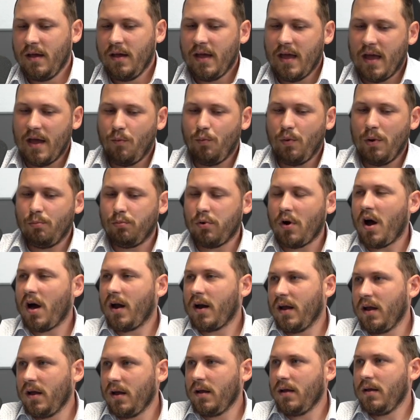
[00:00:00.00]
And we brought
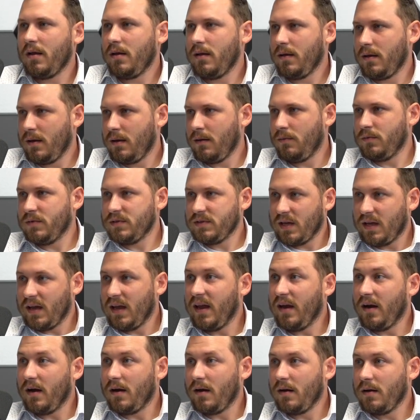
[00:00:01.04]
it and was like,
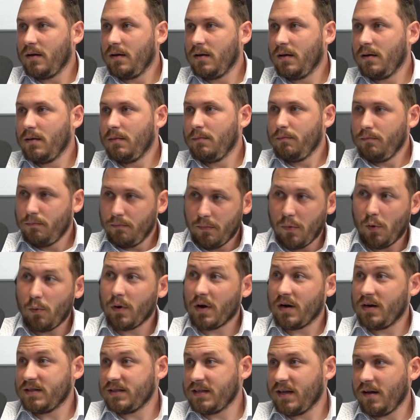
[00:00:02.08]
here, but we're
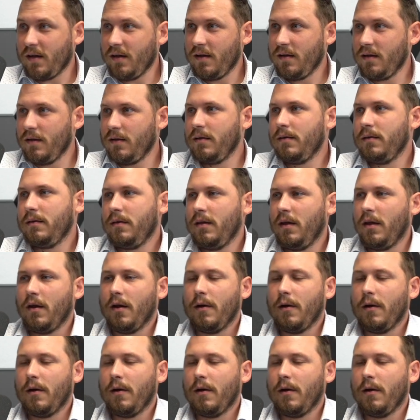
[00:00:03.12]
going to sell it,